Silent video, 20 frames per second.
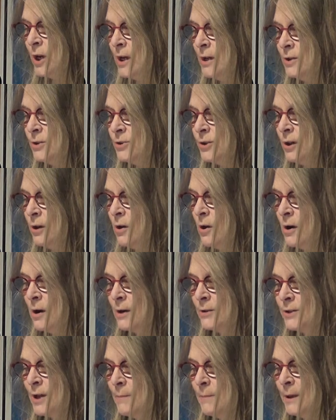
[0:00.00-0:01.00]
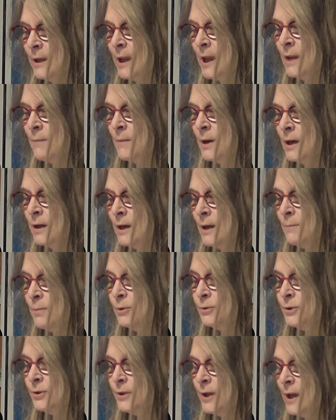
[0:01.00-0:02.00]
changed the locks, I became
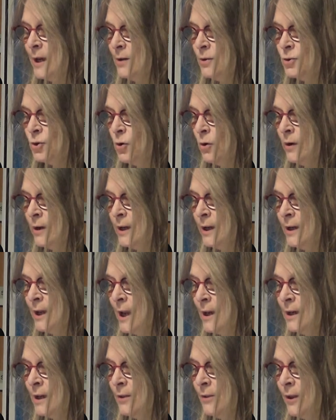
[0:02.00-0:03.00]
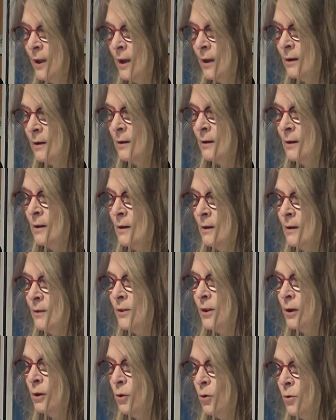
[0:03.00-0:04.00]
unable to take joy in anything.
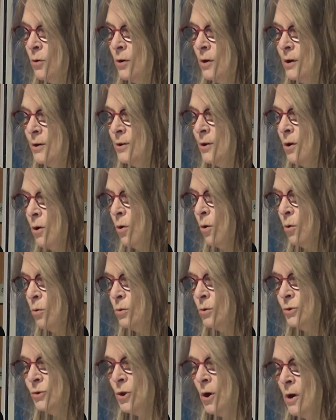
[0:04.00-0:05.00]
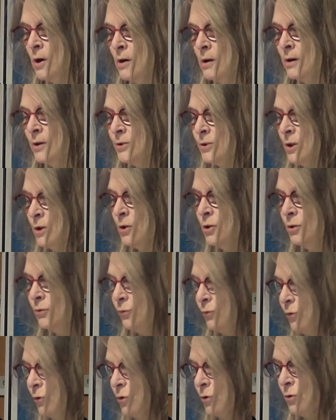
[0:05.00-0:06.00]
The Lord, old dogs,
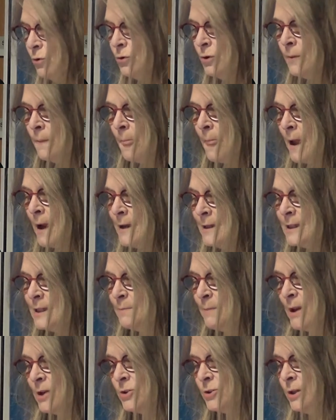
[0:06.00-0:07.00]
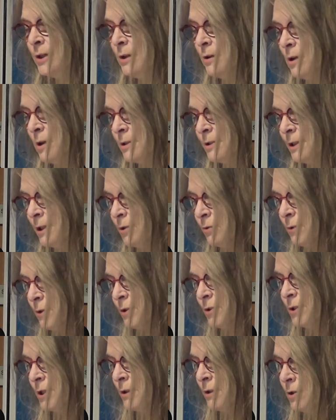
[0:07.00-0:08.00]
good food. I especially lost
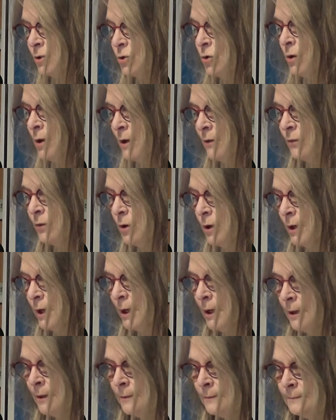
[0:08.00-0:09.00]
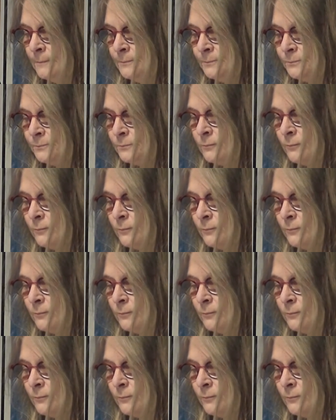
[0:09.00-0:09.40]
interest in the joy of cooking.